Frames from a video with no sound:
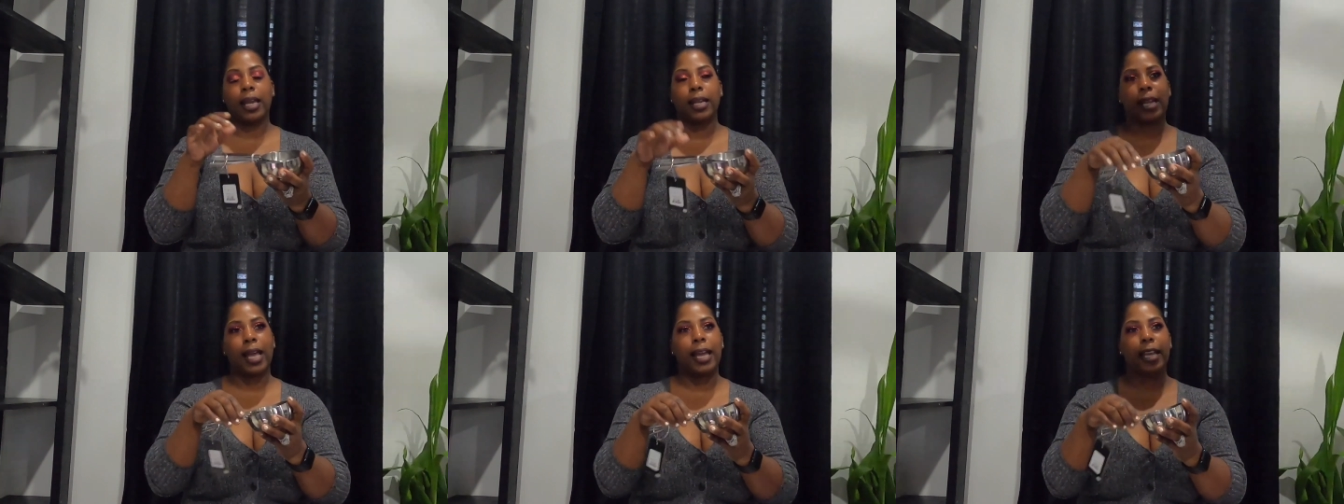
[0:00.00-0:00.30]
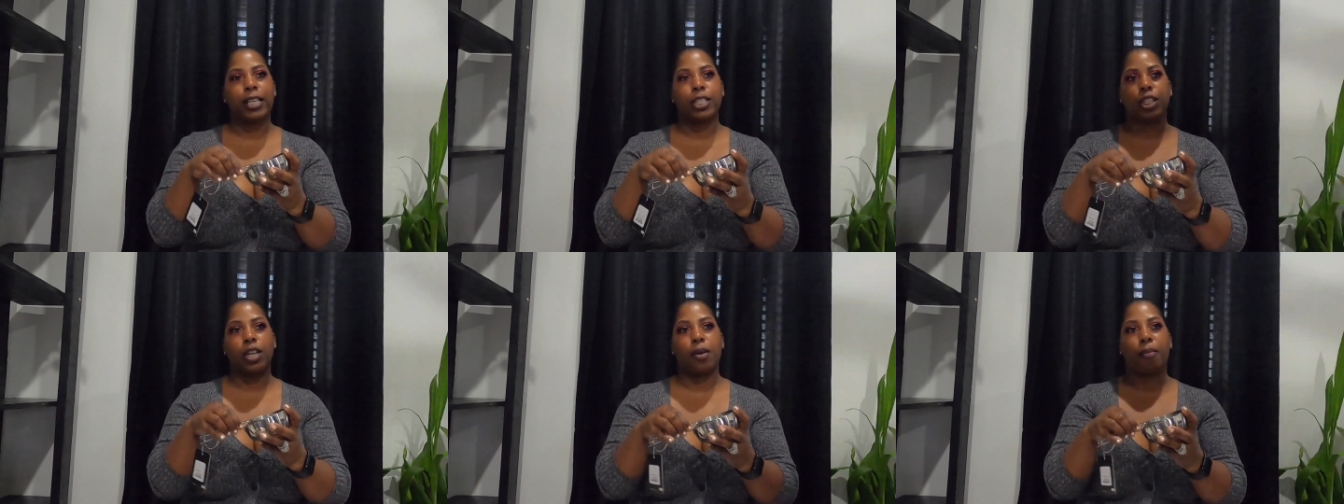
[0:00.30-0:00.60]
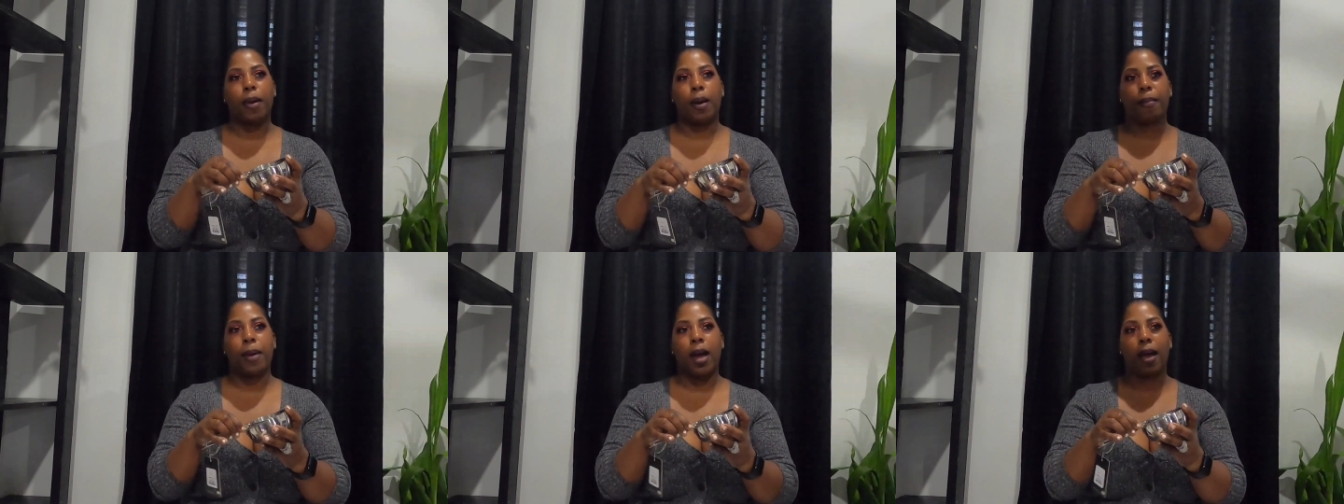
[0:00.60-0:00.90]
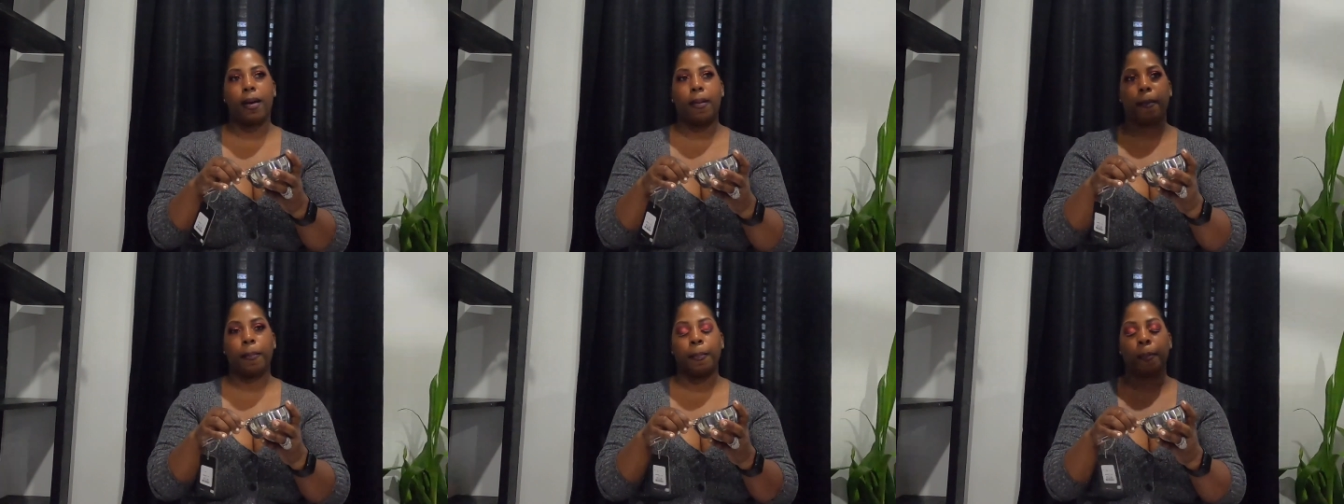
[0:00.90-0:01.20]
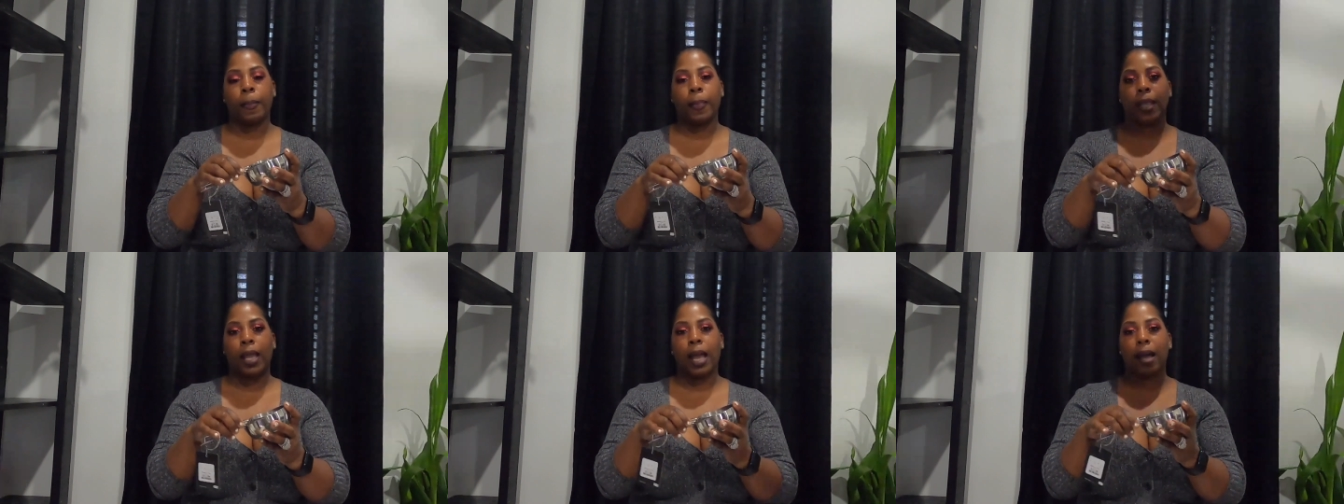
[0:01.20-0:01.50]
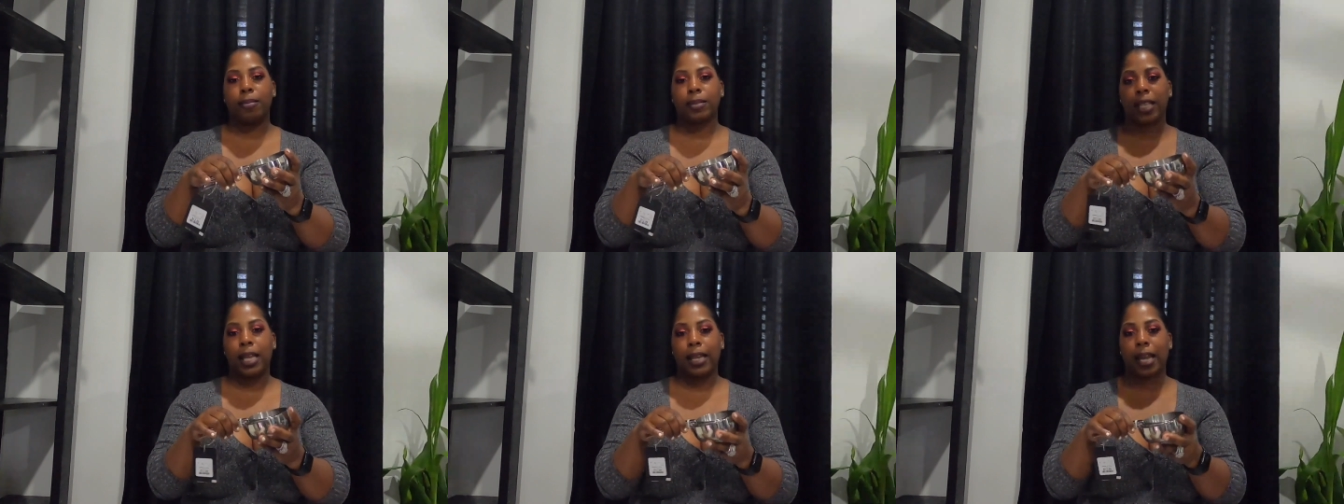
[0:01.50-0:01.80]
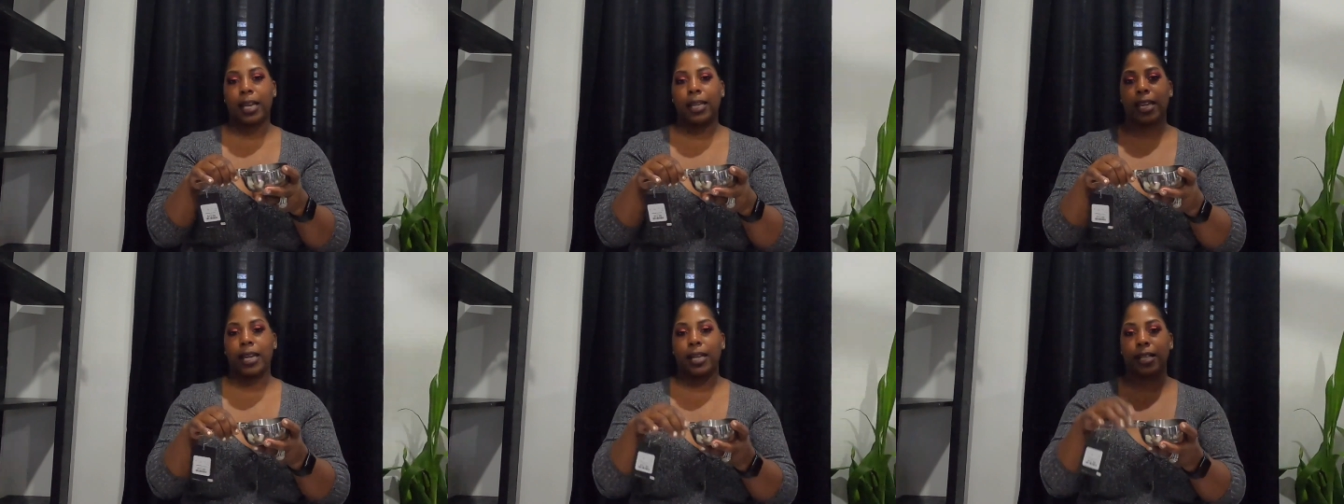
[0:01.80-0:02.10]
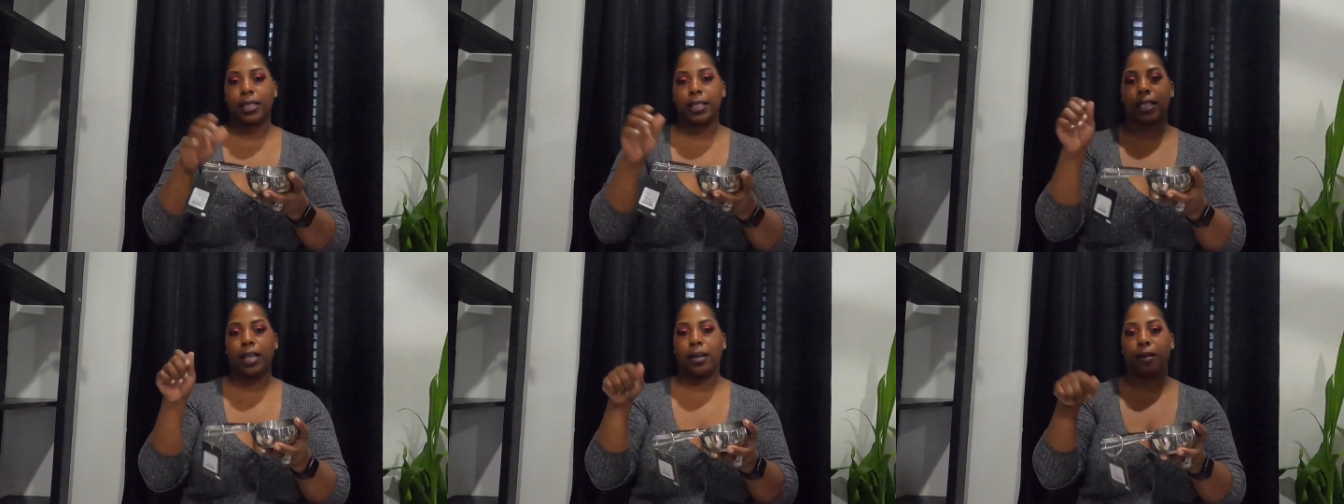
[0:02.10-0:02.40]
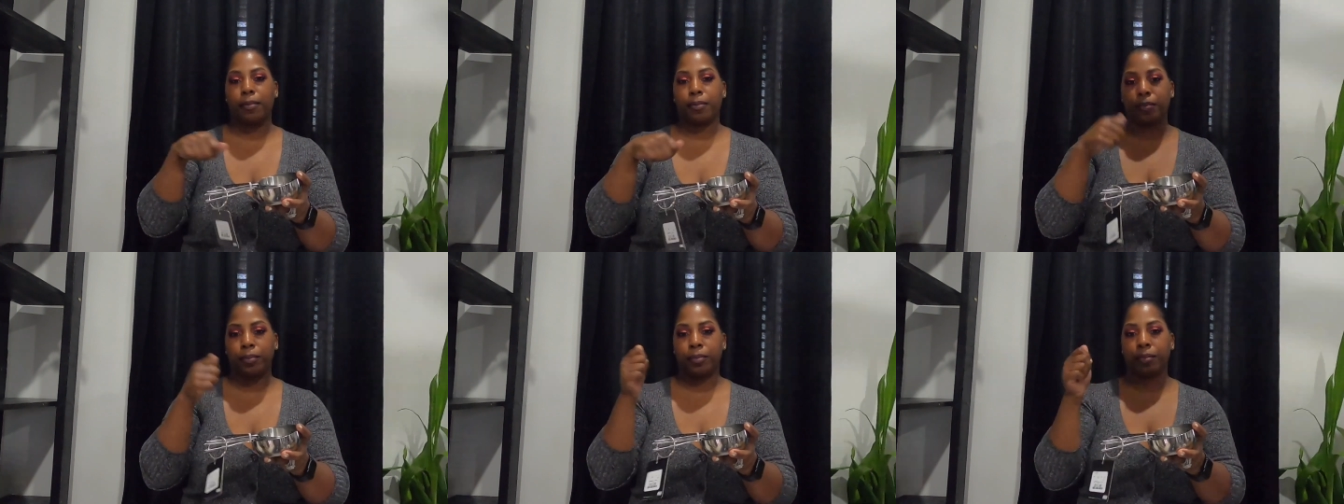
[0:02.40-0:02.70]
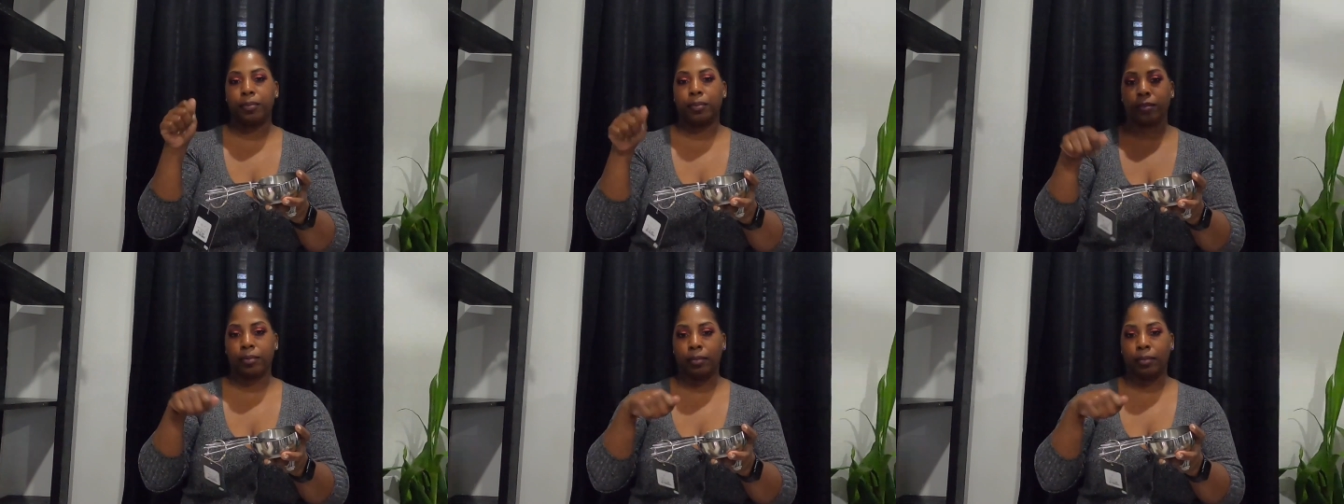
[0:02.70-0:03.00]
and I had told my mom, I was like, I needed some